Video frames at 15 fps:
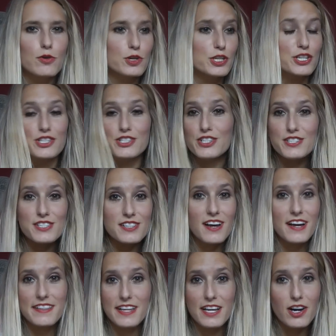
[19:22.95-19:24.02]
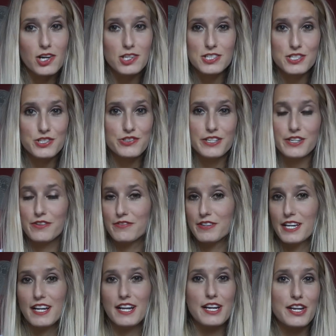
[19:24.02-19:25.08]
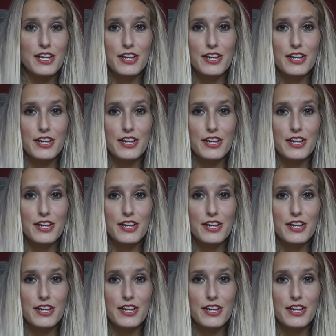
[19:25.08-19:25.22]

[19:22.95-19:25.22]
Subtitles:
or you just like the artistry of it,